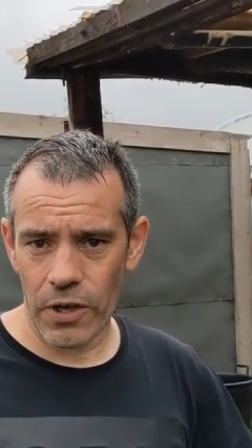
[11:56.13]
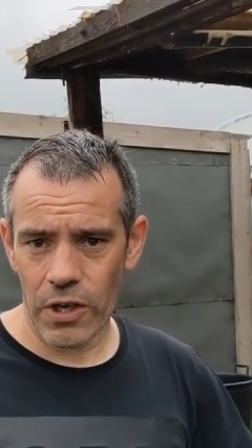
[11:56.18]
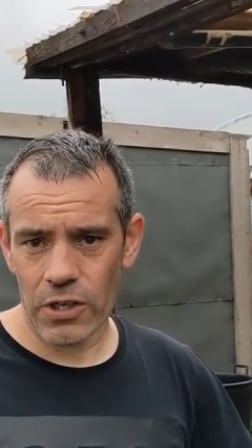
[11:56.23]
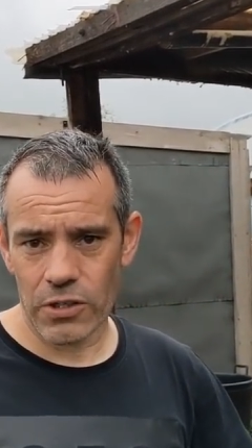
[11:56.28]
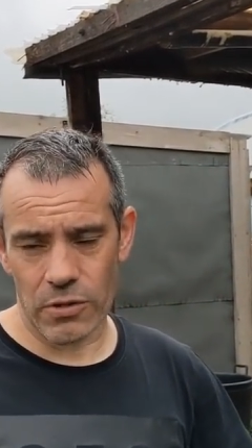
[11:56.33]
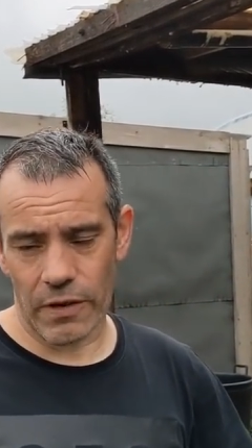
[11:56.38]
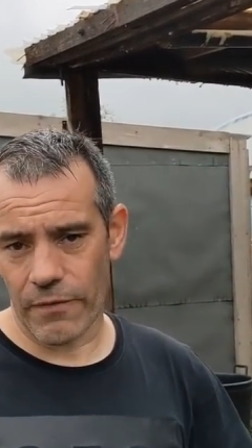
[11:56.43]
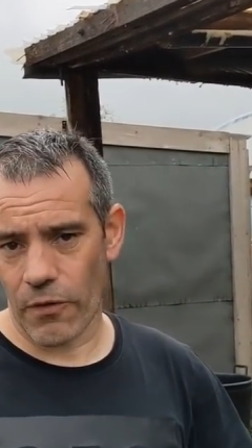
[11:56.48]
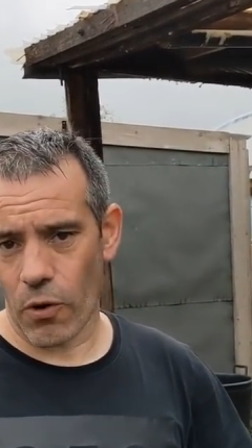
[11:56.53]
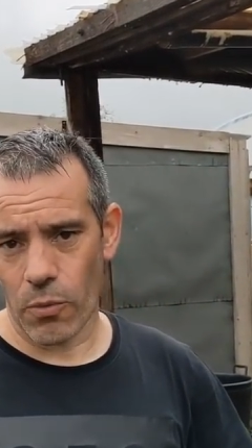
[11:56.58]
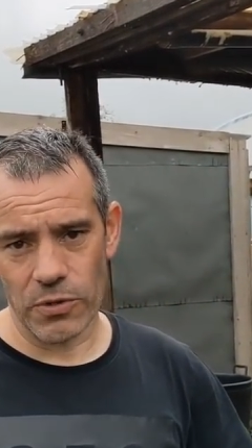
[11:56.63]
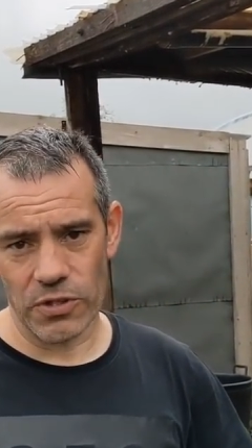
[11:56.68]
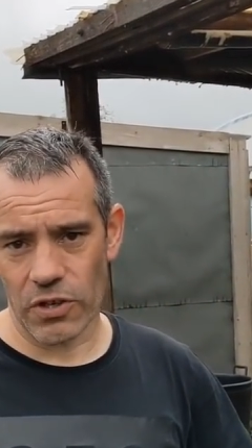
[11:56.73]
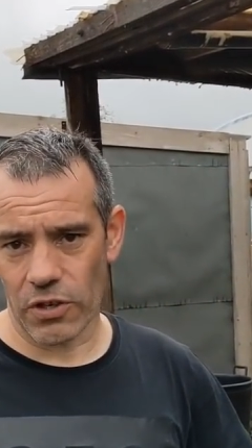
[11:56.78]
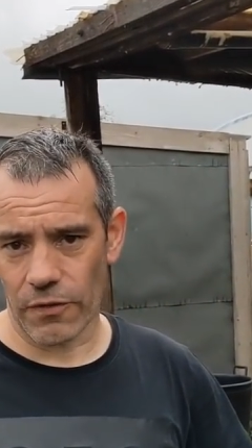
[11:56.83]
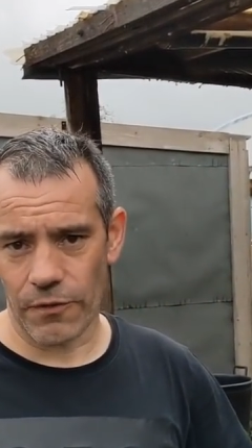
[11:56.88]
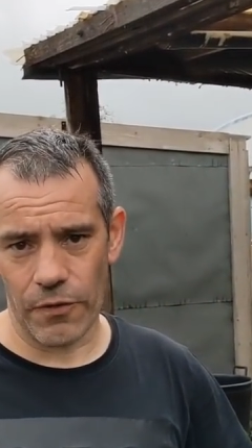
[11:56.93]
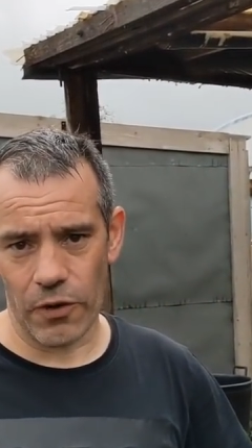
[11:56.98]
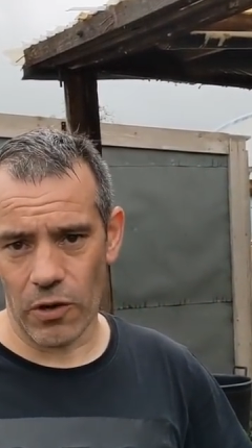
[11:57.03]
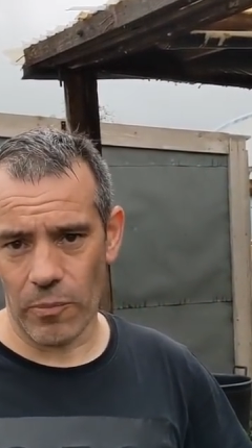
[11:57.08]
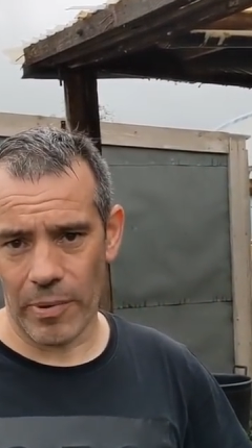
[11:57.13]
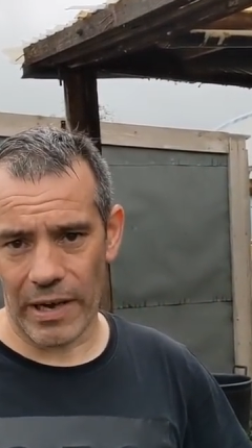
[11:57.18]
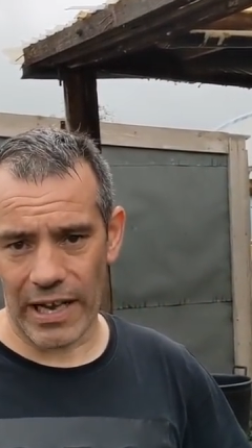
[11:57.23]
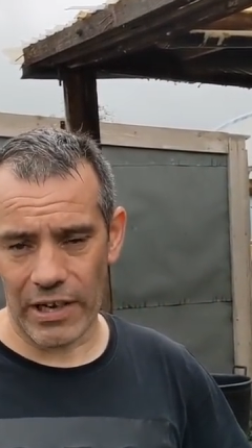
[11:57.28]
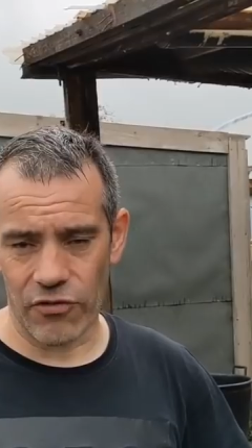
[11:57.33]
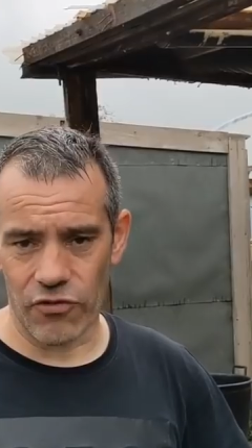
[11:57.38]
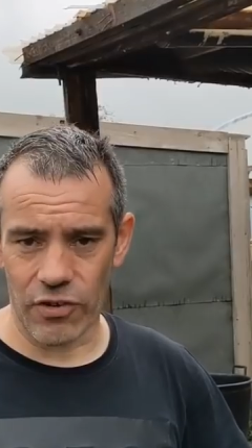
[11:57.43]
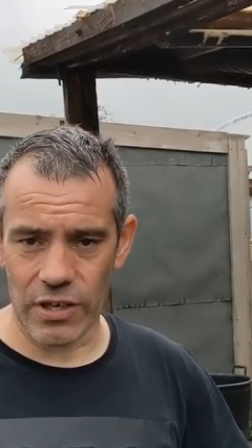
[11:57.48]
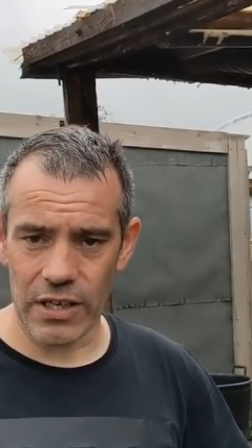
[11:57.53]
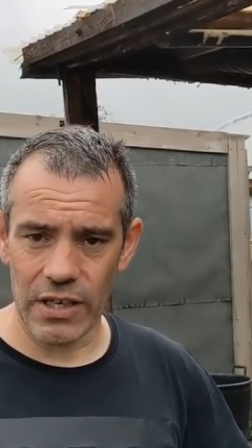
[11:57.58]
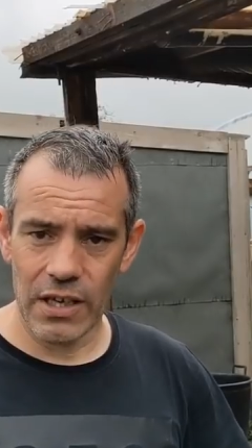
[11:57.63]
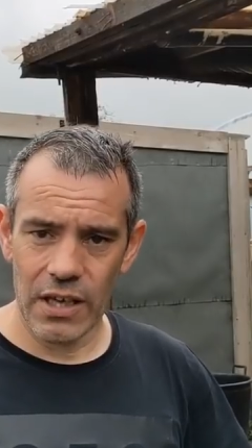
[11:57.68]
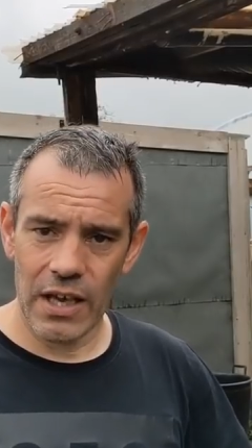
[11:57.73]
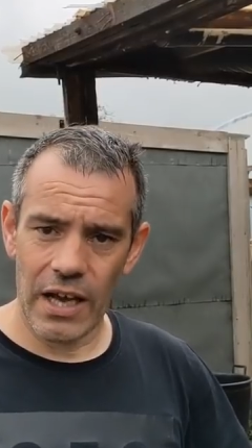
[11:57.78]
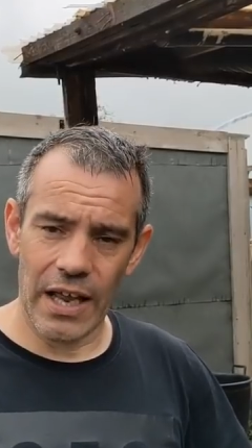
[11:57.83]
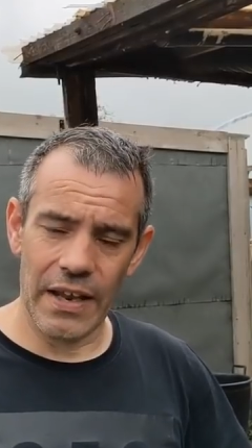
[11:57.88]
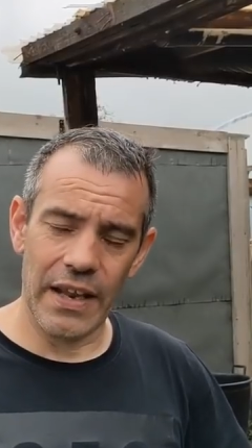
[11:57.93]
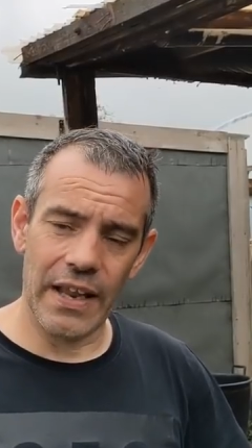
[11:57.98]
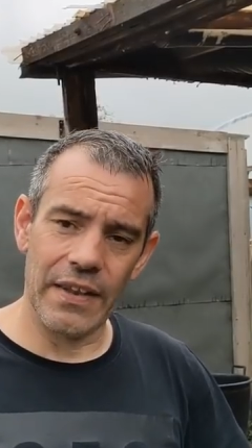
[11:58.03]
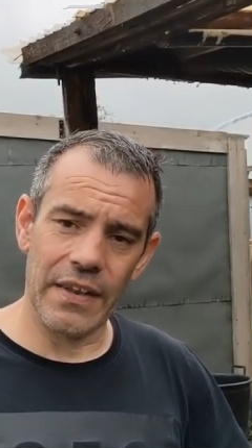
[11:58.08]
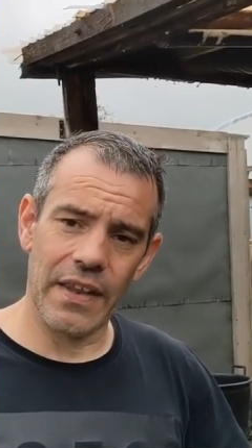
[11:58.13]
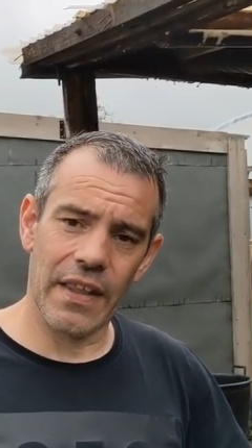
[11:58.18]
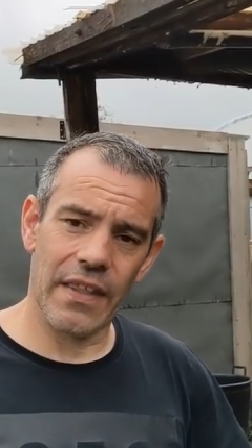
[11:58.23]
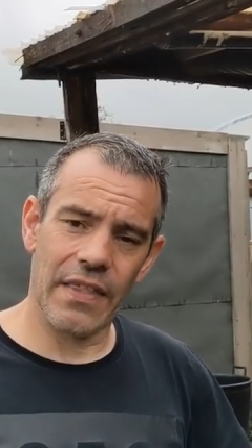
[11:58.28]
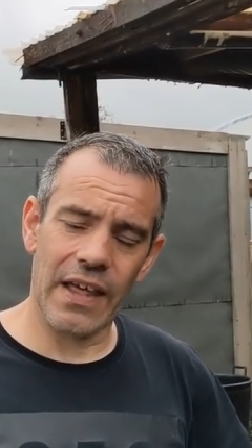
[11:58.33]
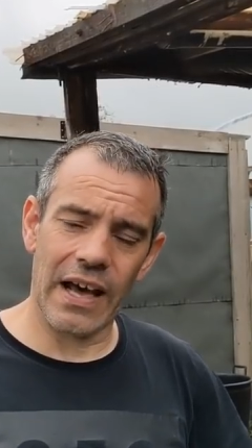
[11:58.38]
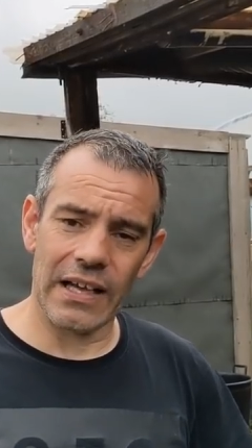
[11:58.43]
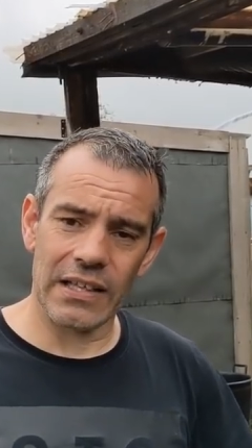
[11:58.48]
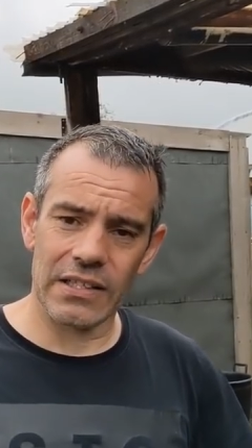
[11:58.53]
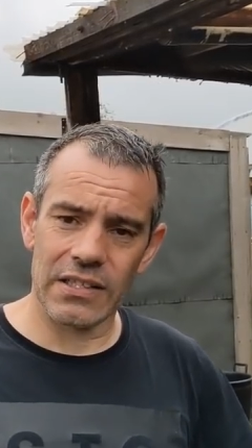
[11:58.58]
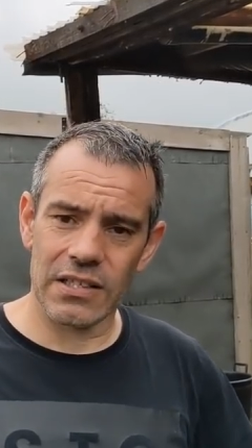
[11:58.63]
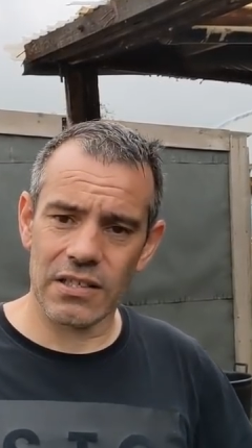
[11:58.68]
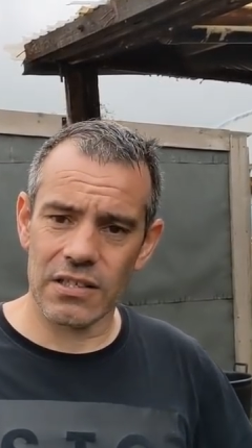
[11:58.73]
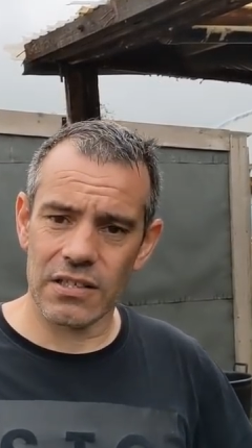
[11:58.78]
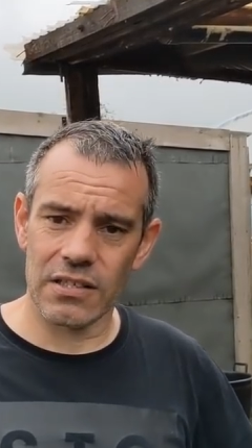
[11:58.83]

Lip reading: So I've always got a full battery, and then that